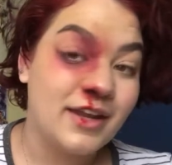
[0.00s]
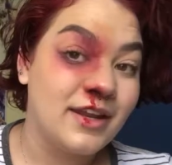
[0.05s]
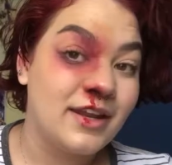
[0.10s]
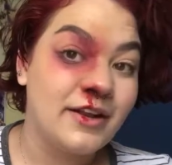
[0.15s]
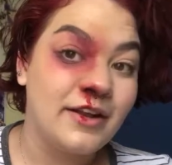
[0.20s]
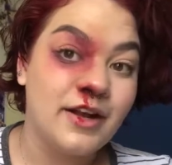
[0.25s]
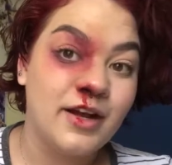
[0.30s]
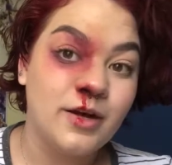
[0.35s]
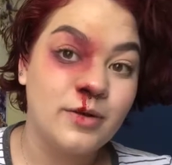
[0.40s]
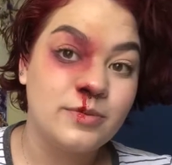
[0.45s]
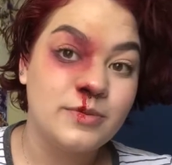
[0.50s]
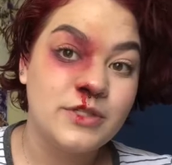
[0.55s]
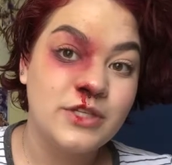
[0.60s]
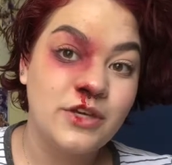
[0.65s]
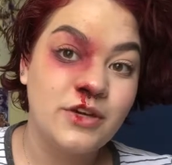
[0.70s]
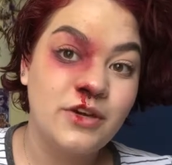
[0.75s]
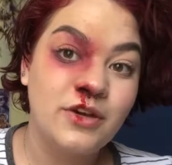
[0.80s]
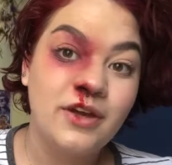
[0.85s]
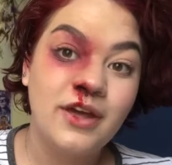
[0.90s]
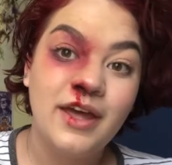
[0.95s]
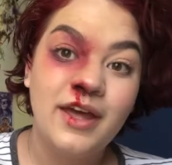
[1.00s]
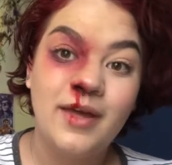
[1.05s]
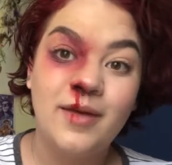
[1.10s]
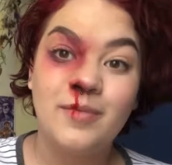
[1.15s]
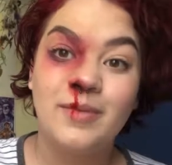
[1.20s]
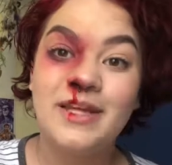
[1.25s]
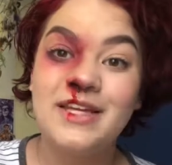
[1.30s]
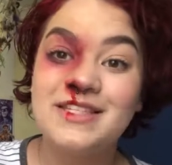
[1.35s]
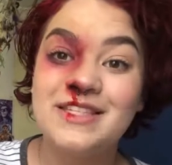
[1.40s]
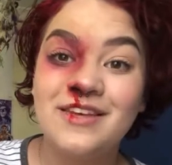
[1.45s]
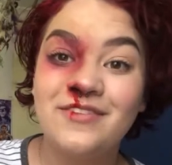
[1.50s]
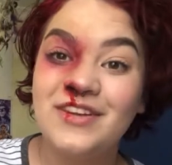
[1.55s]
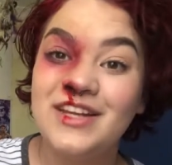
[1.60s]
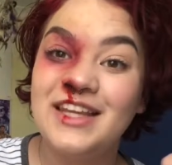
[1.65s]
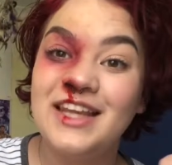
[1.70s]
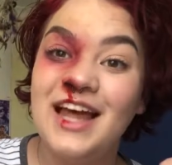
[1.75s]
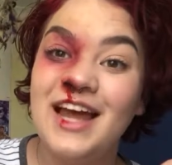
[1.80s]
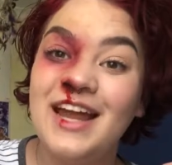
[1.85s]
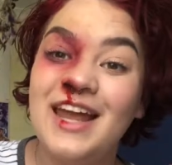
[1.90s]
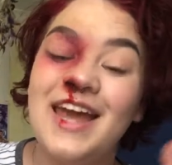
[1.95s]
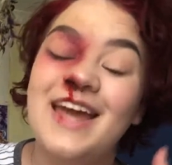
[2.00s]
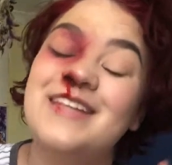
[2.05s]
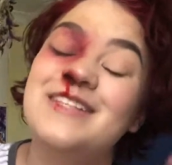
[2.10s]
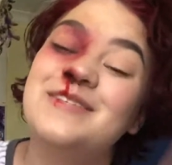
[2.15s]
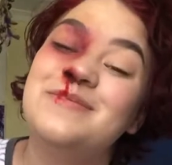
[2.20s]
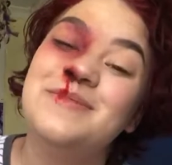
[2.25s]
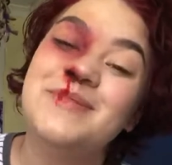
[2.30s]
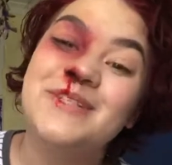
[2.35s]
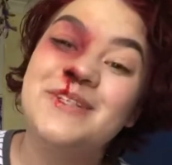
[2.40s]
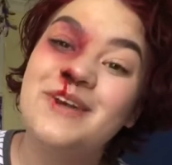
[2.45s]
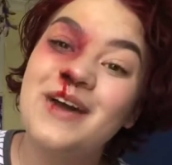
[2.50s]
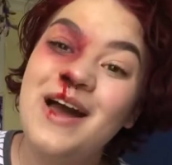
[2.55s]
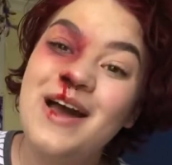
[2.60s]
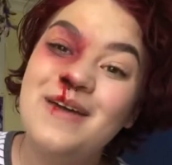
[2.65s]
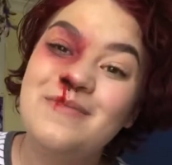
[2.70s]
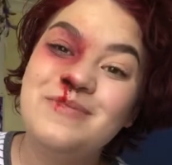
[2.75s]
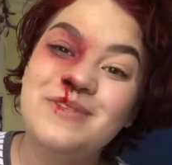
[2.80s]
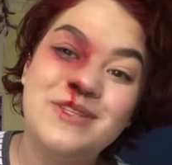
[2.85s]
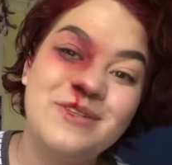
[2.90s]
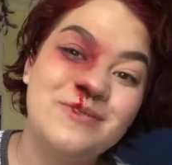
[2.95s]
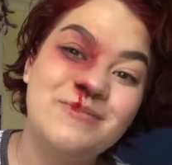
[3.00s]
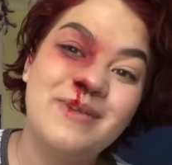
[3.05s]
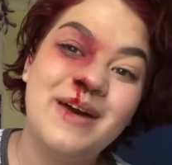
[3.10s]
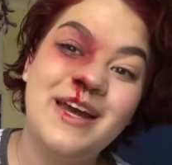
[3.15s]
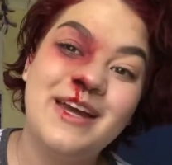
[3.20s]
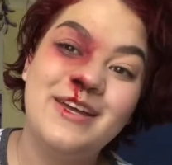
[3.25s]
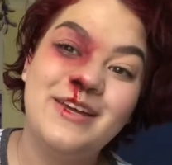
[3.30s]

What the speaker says: please give it a like and subscribe to my YouTube channel.